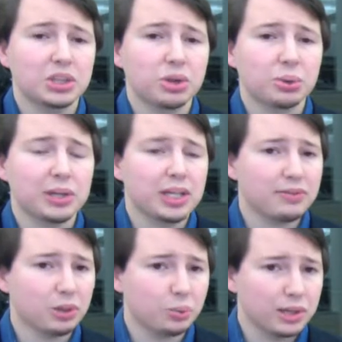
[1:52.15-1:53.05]
3 of
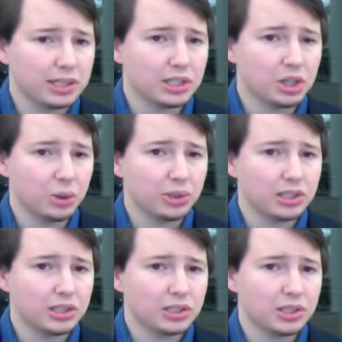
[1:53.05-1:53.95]
the recent
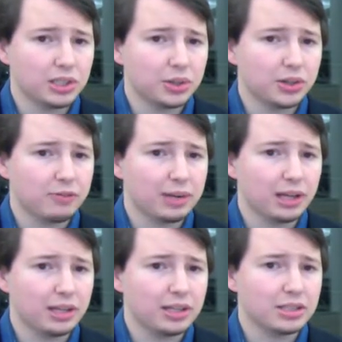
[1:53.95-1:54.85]
illnesses here have
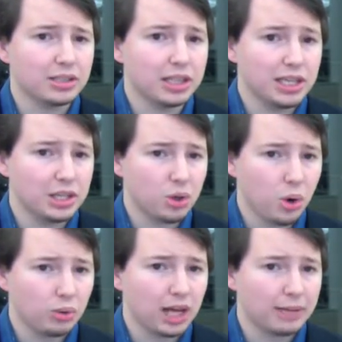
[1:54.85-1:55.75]
been linked to E.
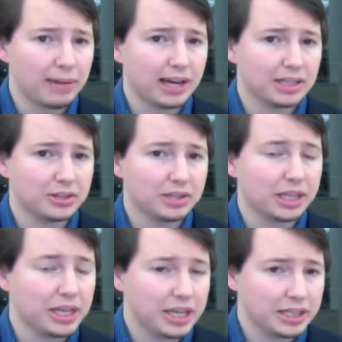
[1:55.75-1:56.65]
coli
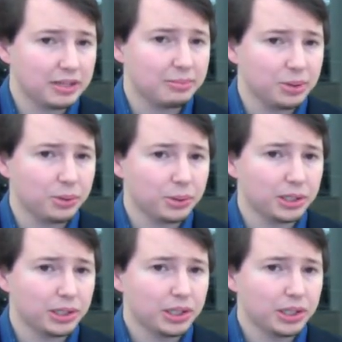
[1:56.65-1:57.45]
bacteria in the milk.